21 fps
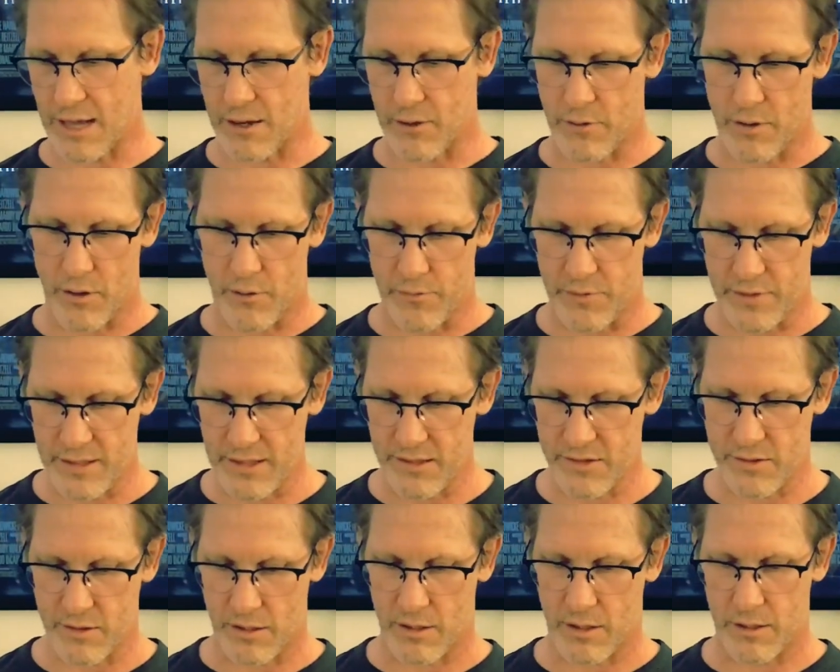I don't know.
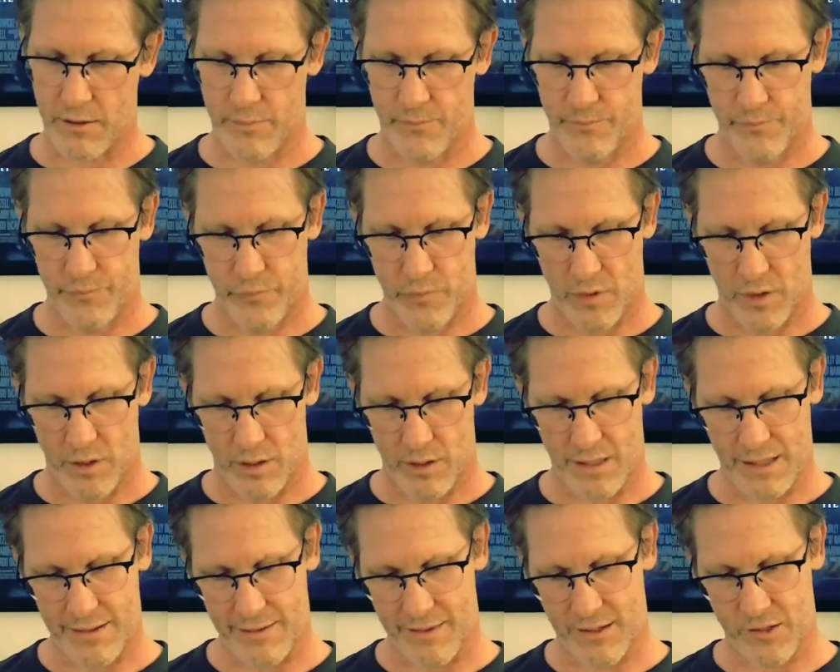These are,
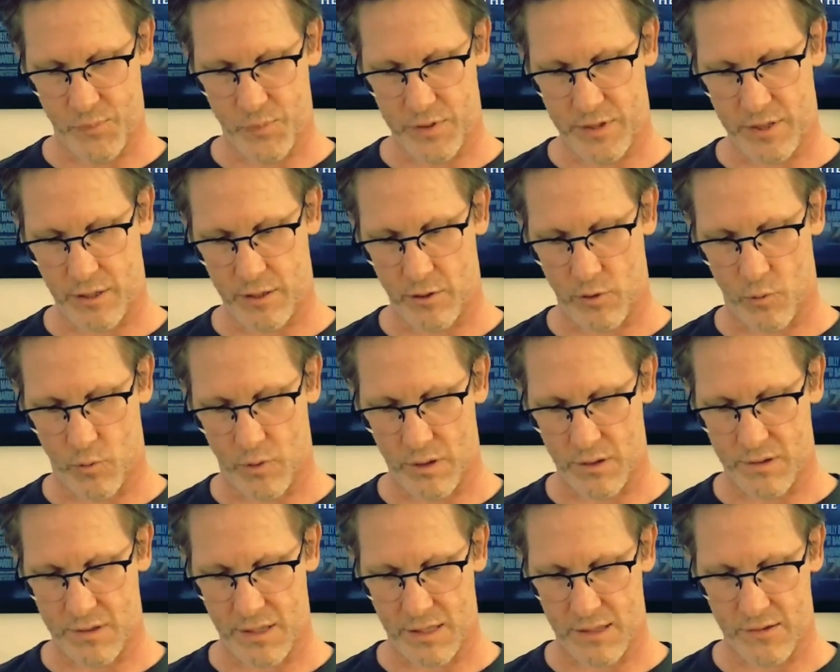like this particular
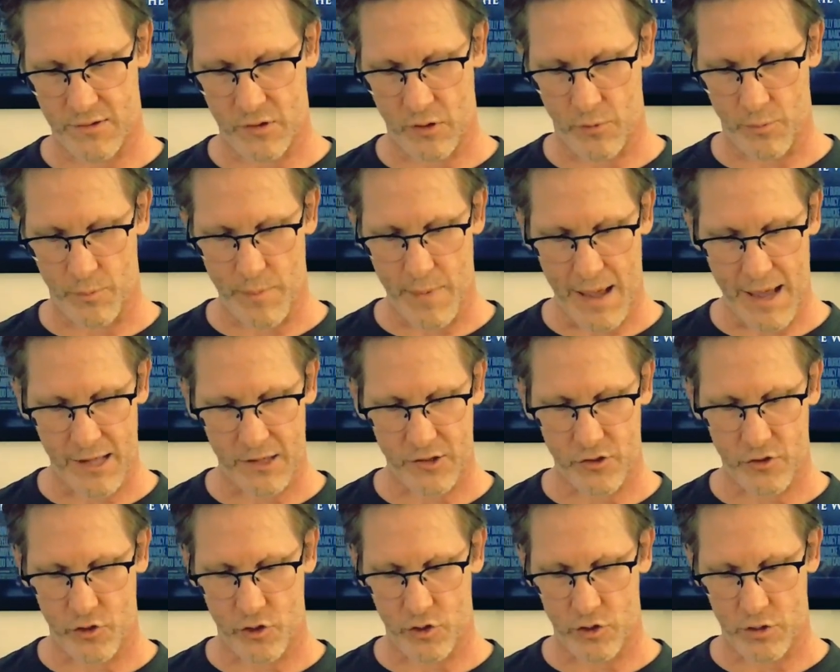one says, to
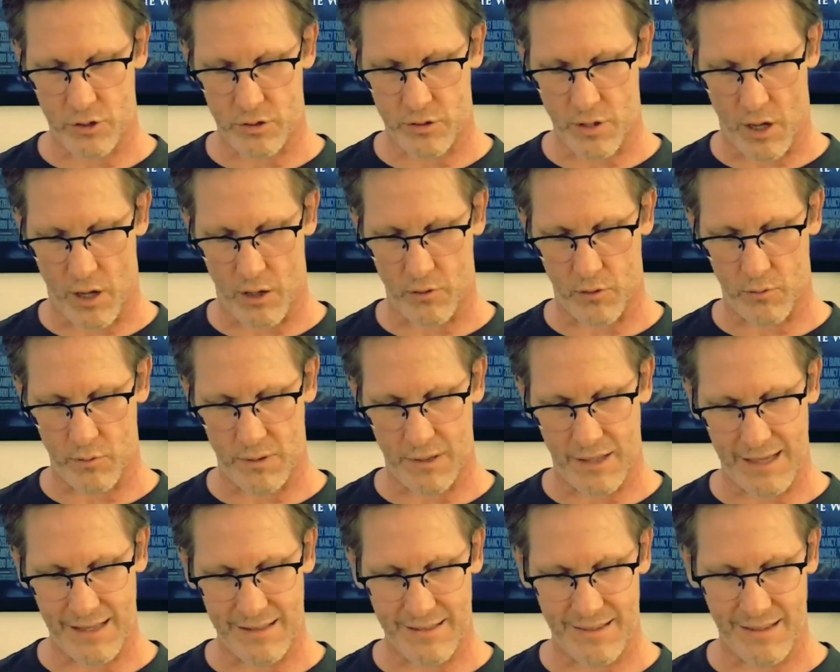Master Donald
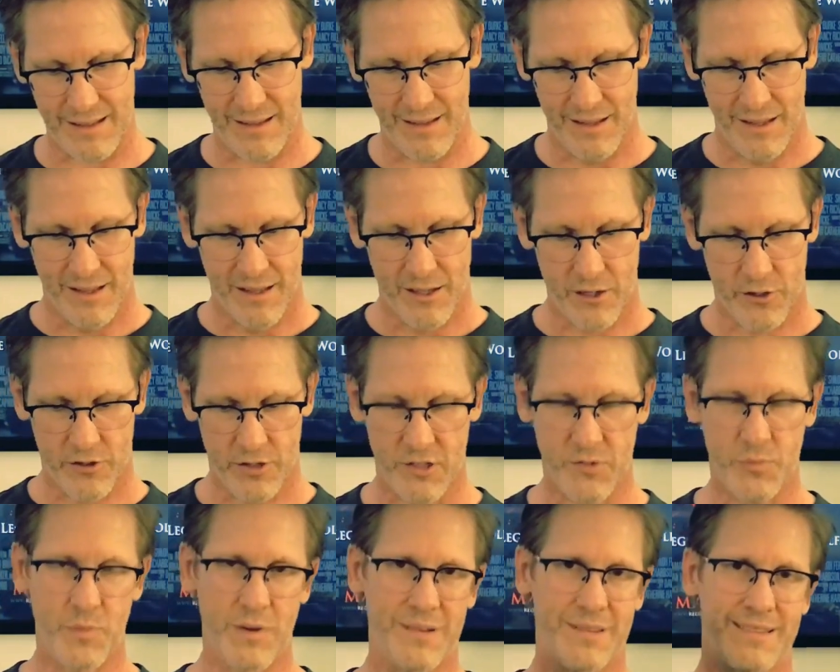Lacey,
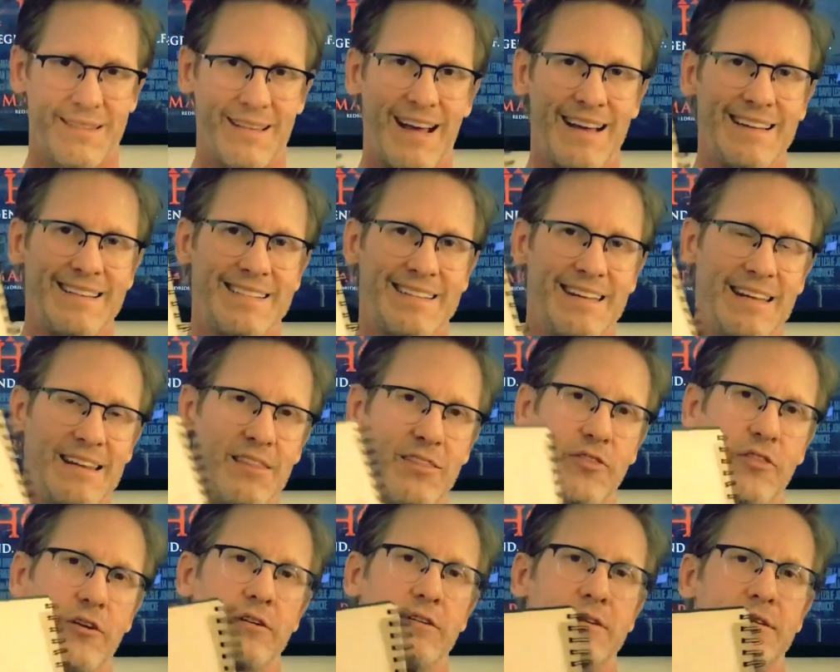Christmas
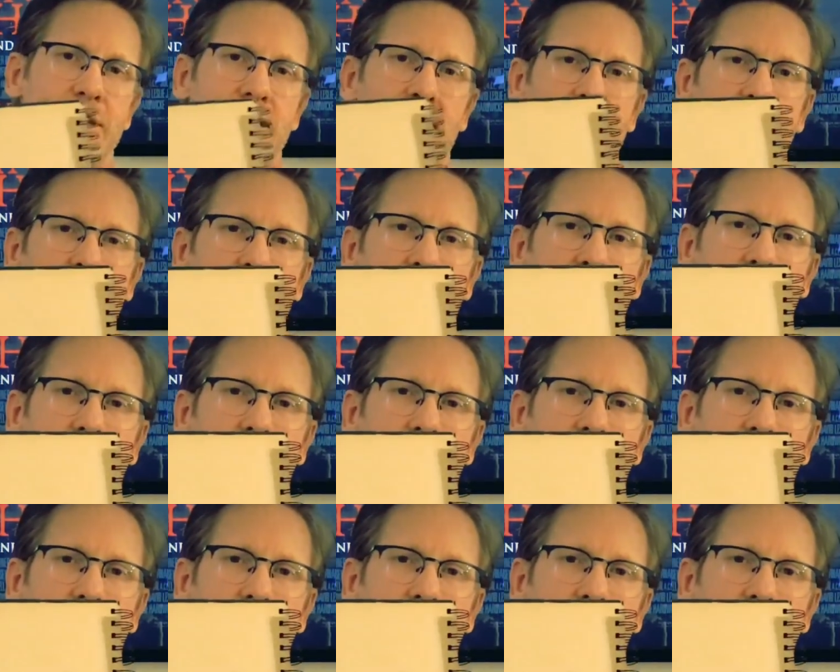1913.